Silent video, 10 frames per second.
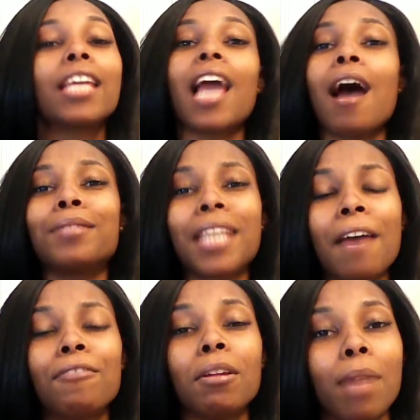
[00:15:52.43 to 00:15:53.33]
Y'all
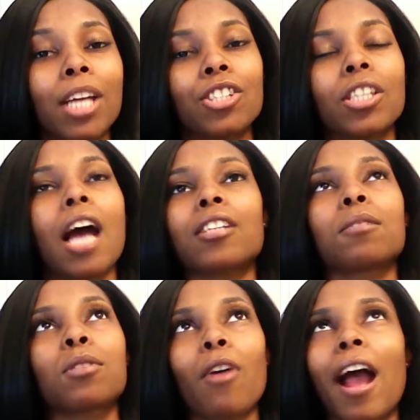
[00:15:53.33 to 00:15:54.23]
definitely make sure y'all
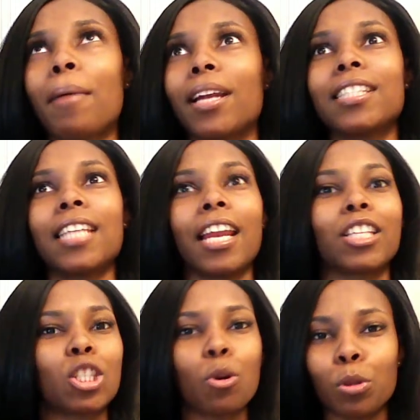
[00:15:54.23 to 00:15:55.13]
subscribe. I done said
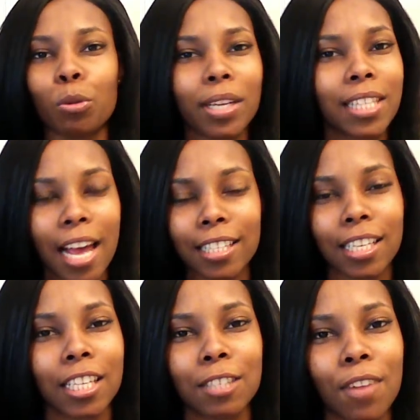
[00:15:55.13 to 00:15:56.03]
it 2-3 times
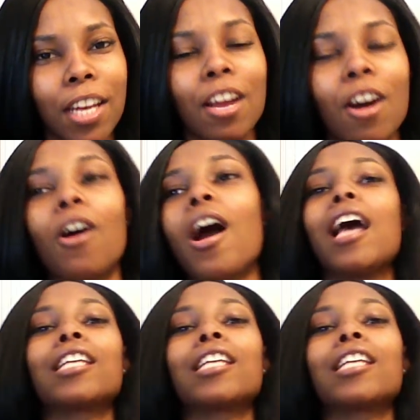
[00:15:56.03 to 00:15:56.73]
in this video.